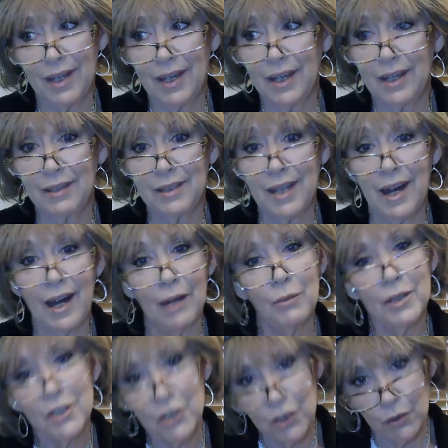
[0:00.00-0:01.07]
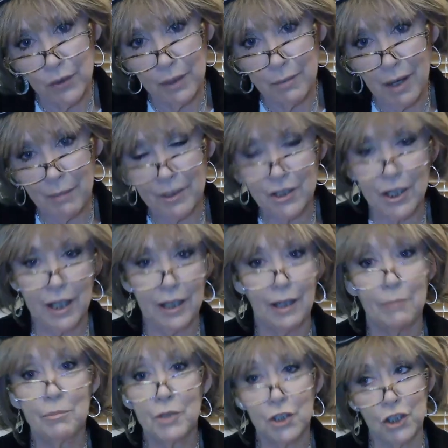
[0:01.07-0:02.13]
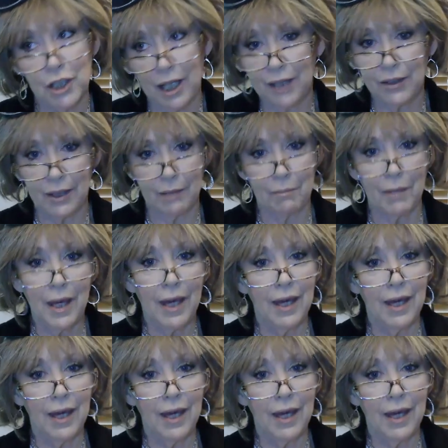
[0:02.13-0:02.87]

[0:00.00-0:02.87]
and I want to show them how much I appreciate them